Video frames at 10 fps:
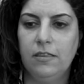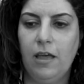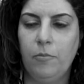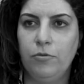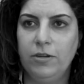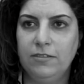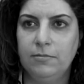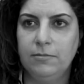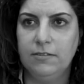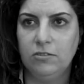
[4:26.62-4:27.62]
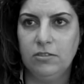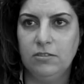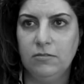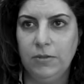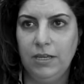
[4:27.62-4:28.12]
that predisposition
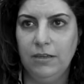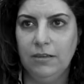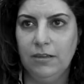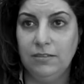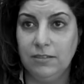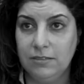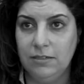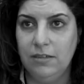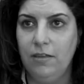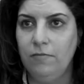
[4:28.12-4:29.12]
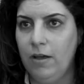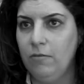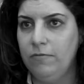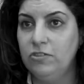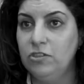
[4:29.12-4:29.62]
to being addicted, they've now
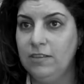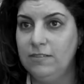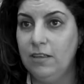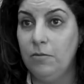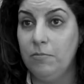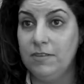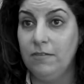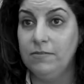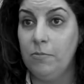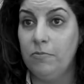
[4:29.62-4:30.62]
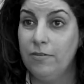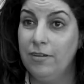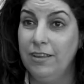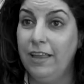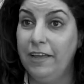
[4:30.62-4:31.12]
officially set themselves up for
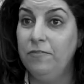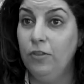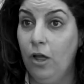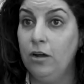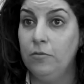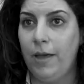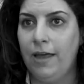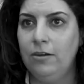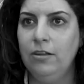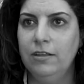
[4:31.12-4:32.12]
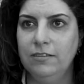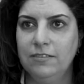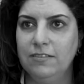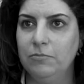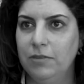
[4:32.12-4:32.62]
a lifelong battle, and
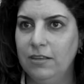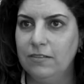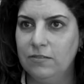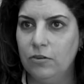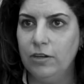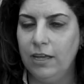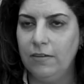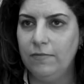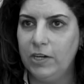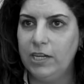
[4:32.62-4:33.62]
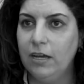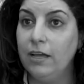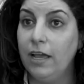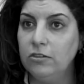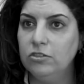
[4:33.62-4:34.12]
this is something that's starting at a very young
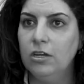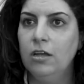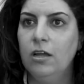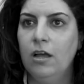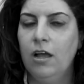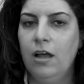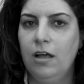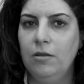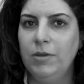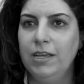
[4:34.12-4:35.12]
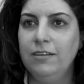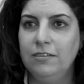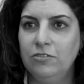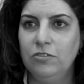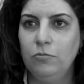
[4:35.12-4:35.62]
age. In
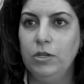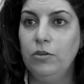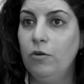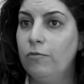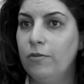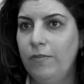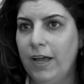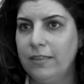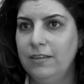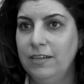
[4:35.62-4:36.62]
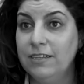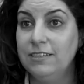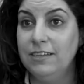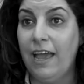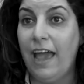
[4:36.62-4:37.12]
addition, we know for a fact that
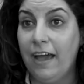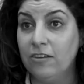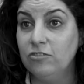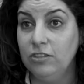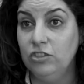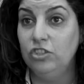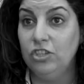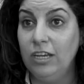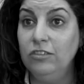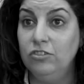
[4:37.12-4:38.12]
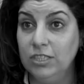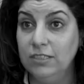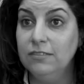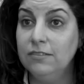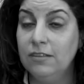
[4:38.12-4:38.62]
nicotine actually
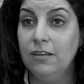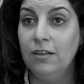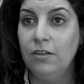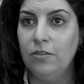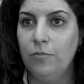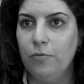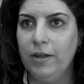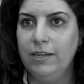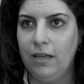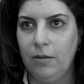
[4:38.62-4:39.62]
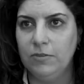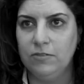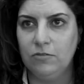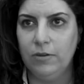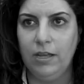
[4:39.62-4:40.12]
changes the brain
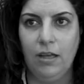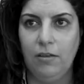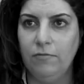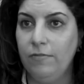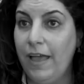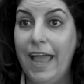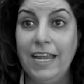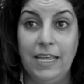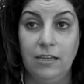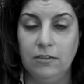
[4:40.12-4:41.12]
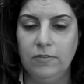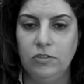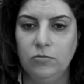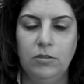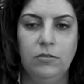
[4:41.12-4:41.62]
chemistry of any
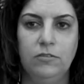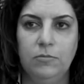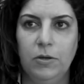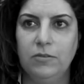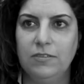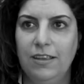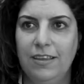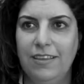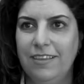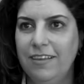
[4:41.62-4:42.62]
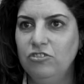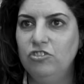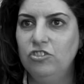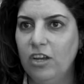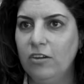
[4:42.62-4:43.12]
individual who smokes, and
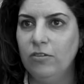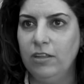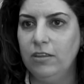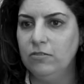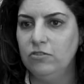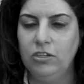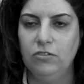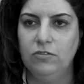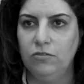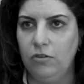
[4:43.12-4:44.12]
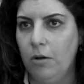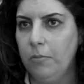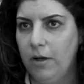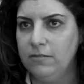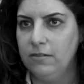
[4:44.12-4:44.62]
generally those changes are not
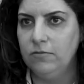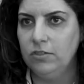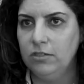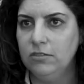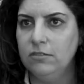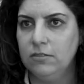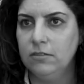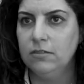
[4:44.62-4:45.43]
positive changes.